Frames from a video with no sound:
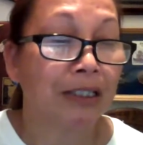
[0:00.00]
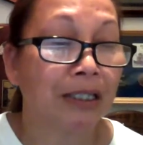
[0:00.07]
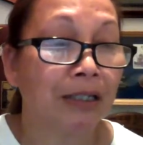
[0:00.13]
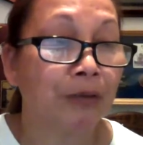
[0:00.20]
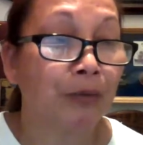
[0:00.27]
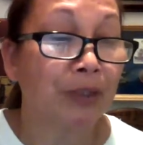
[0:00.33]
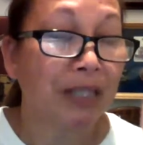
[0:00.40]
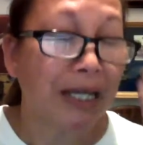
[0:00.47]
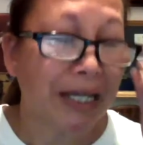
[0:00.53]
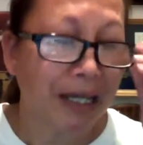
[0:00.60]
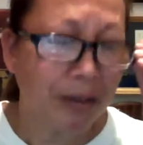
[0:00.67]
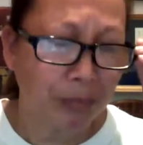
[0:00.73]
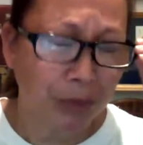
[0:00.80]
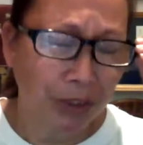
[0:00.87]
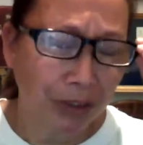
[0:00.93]
When I have
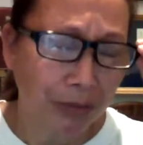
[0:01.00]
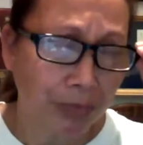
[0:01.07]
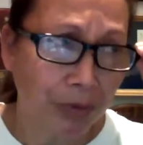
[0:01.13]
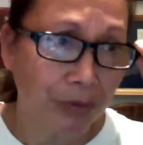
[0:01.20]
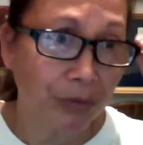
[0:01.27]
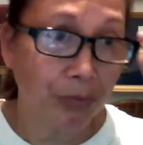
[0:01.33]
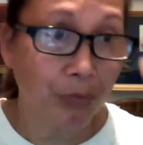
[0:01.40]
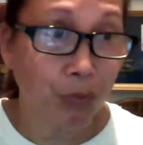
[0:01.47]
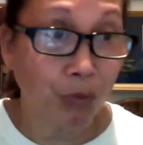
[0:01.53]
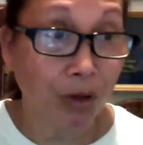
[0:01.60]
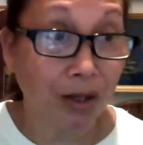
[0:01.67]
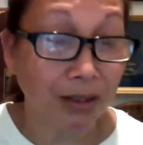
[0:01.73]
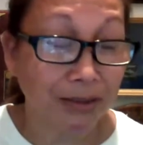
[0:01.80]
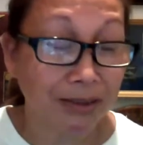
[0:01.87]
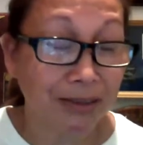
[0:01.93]
delivery of
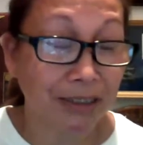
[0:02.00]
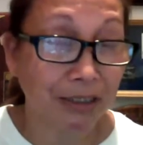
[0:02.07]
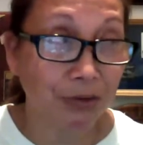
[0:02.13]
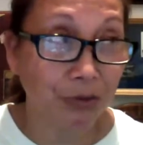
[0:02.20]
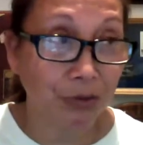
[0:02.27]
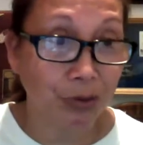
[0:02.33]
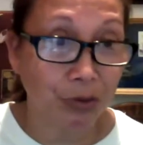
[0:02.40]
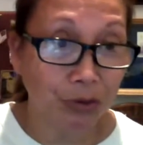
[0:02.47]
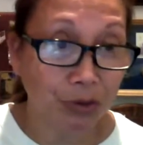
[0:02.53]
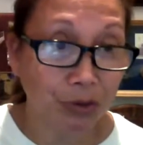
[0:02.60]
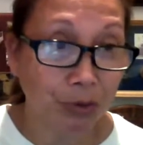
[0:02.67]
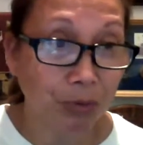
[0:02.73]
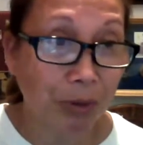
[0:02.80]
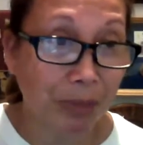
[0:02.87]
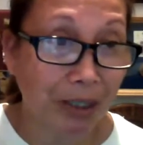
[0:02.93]
rocks, they don't go to
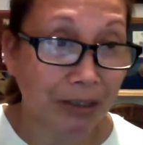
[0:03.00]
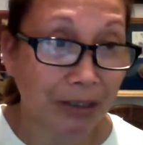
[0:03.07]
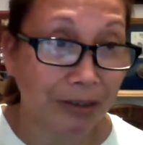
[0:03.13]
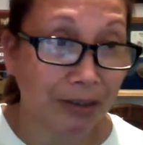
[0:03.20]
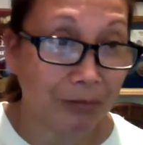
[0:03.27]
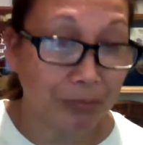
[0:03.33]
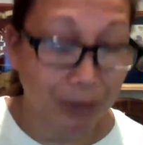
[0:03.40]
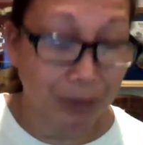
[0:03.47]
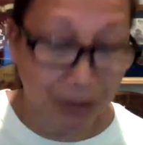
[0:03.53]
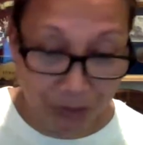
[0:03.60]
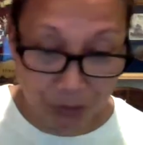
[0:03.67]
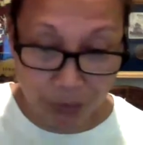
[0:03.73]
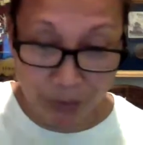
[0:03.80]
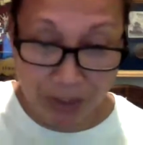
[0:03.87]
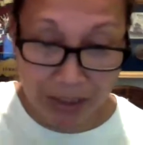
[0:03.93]
my backyard
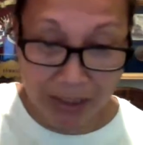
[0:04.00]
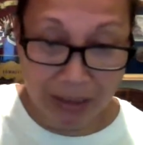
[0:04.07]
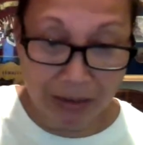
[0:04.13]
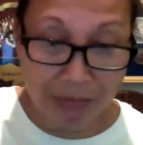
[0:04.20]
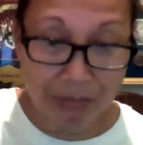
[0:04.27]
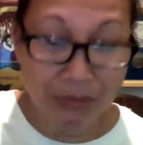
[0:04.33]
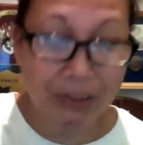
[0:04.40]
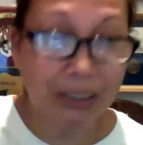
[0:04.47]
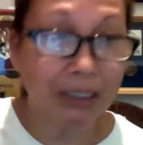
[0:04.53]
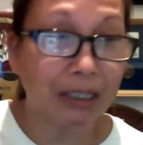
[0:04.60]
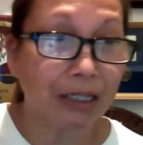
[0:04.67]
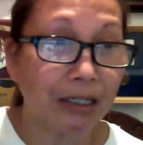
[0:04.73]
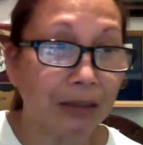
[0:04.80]
because we have the